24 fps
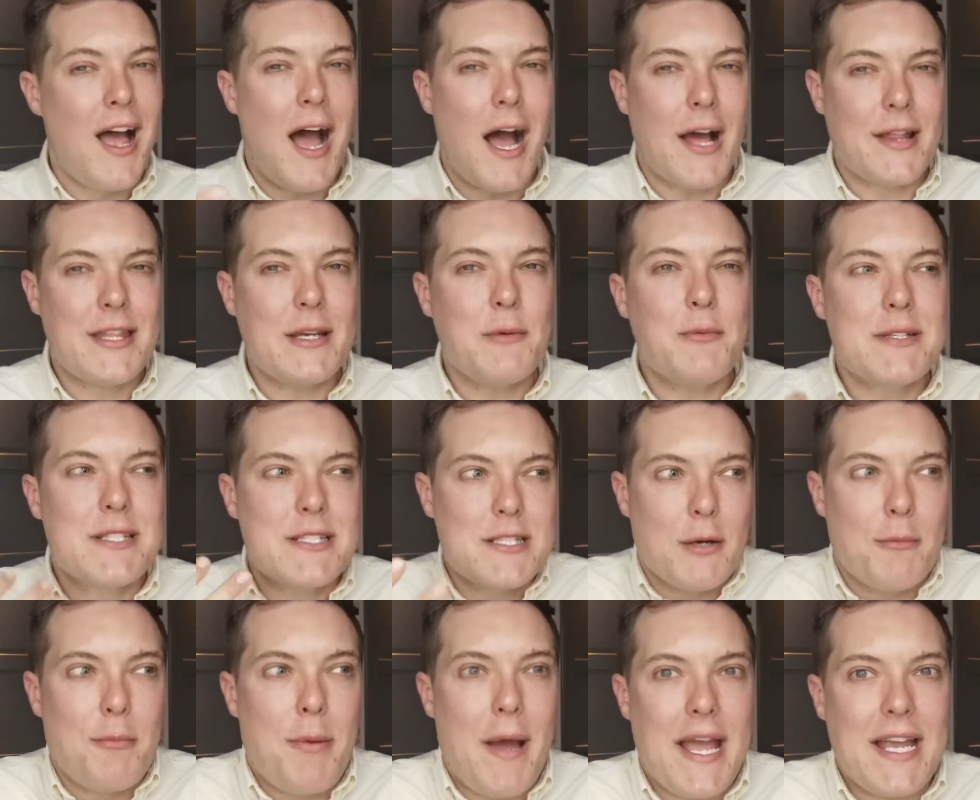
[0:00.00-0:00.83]
I think we're
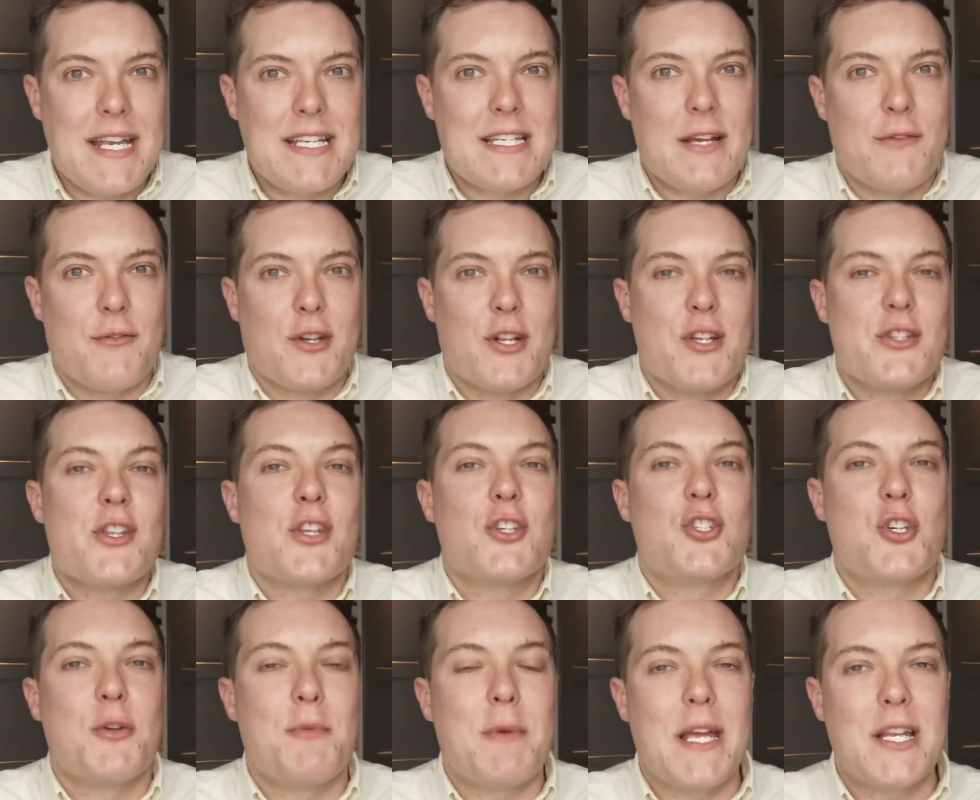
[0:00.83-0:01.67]
still paying dividends
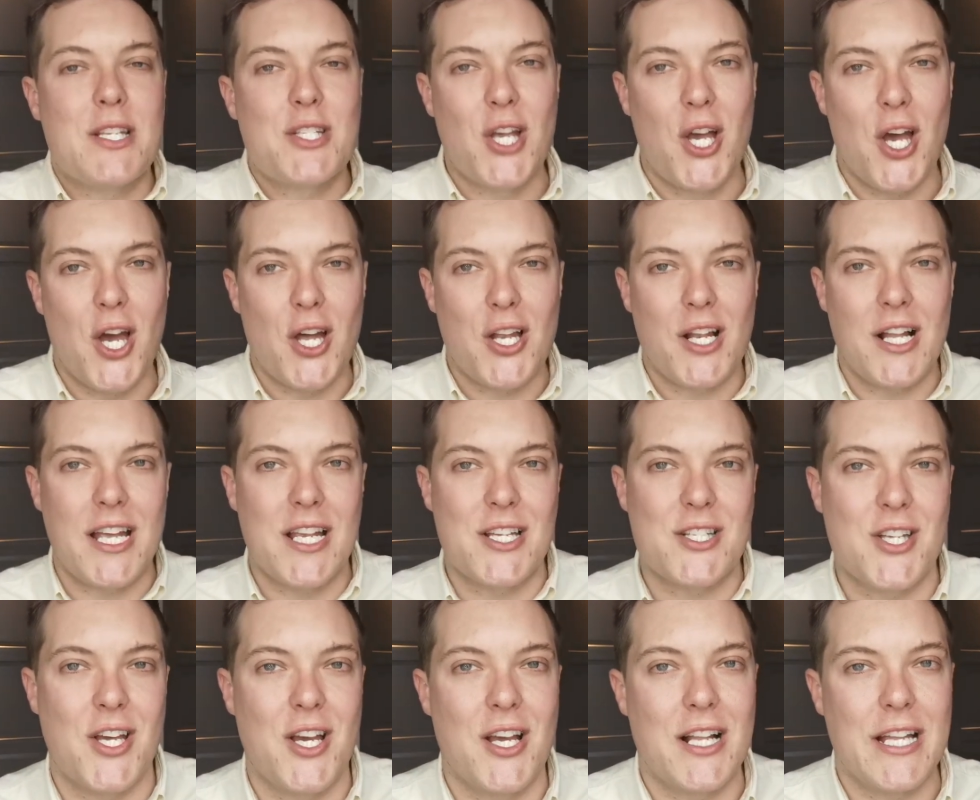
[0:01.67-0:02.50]
and should be eternally,
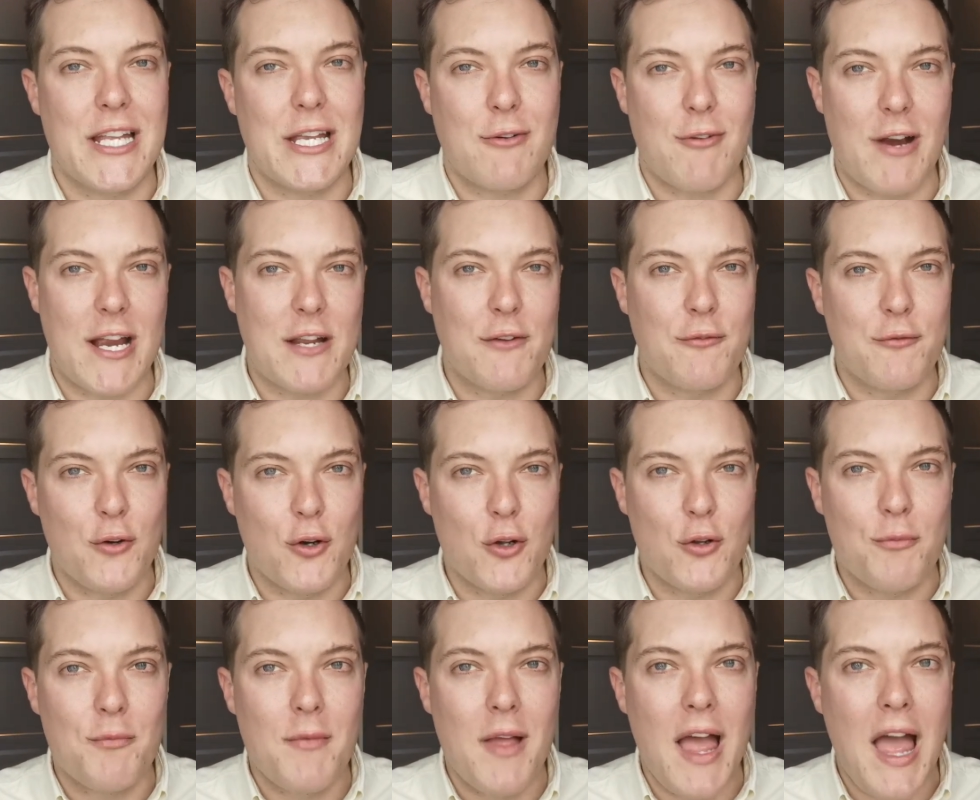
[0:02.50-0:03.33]
eternally
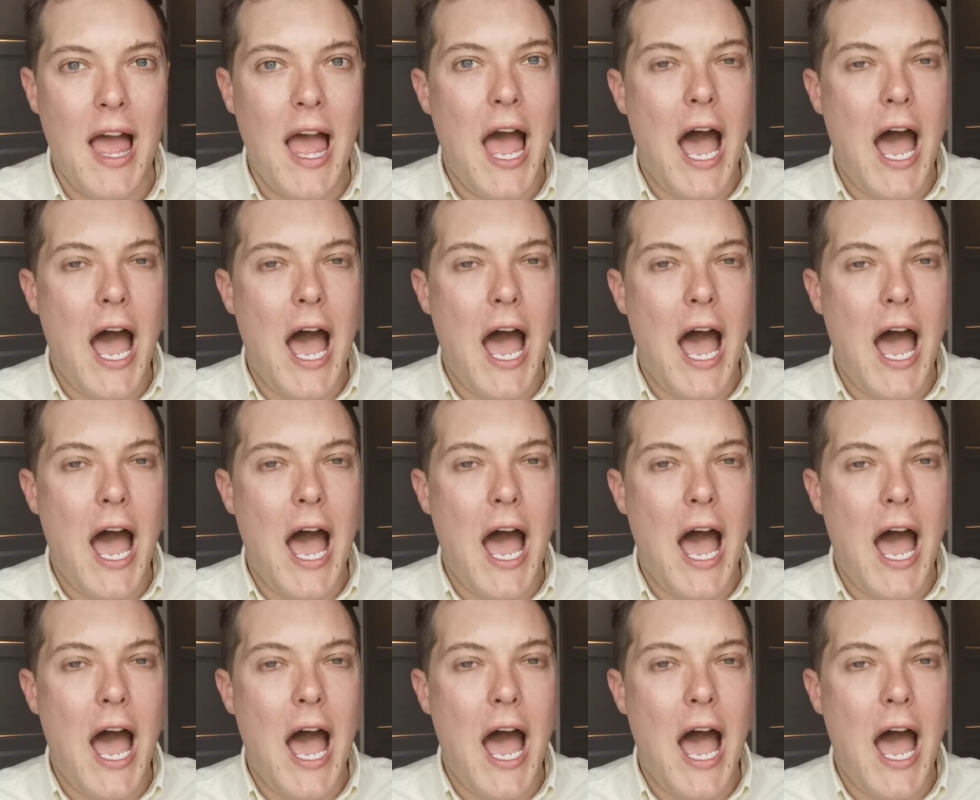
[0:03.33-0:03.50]
grateful.